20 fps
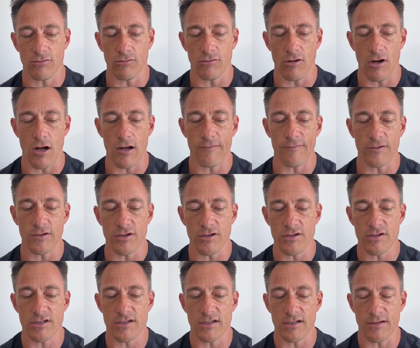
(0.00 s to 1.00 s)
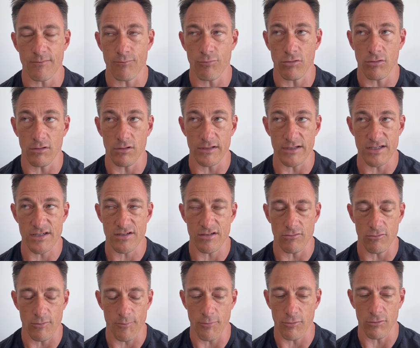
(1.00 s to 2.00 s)
or overuse in
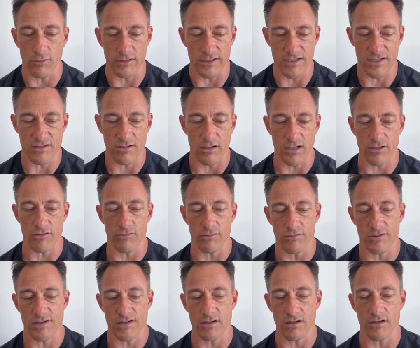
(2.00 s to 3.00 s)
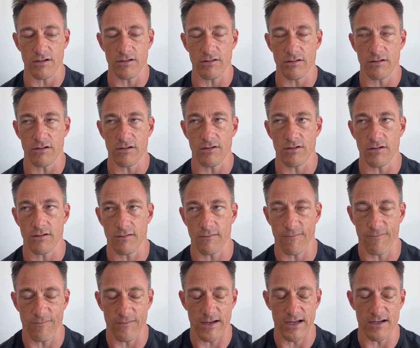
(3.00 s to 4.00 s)
poorly cycled, so
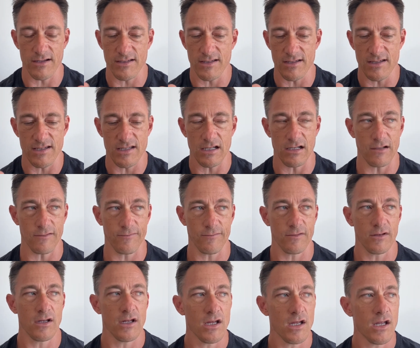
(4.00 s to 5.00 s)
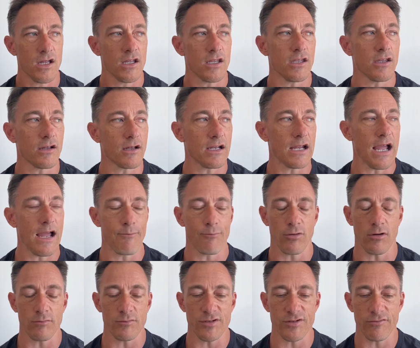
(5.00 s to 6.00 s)
fingers and stuff, you're going to have
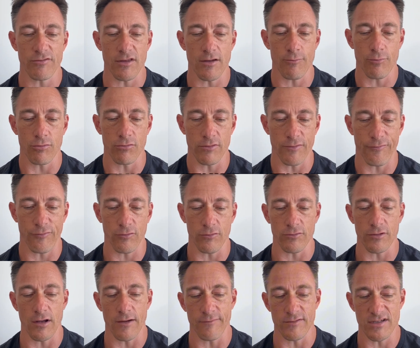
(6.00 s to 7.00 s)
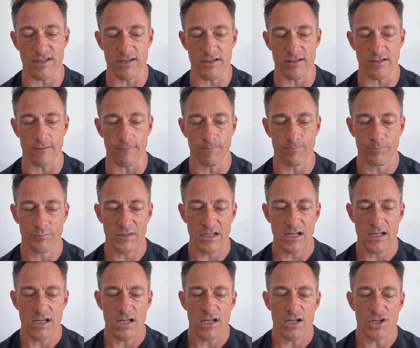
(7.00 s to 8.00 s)
problems with your peripheral nervous system.
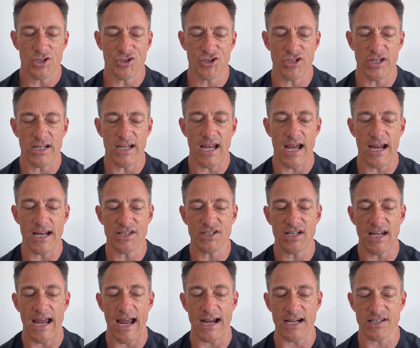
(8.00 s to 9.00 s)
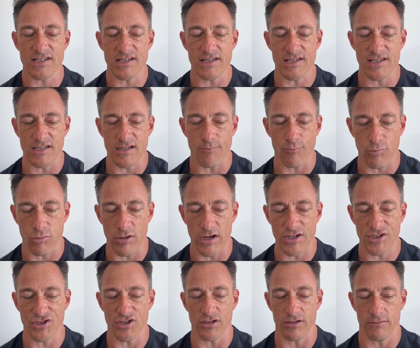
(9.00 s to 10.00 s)
GH axis
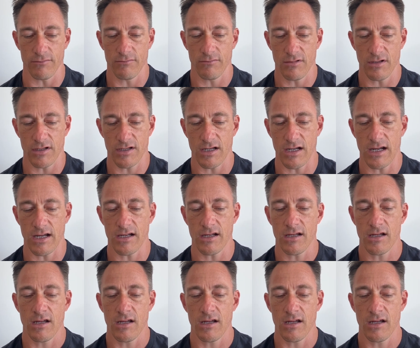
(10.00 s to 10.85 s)
suppression, okay,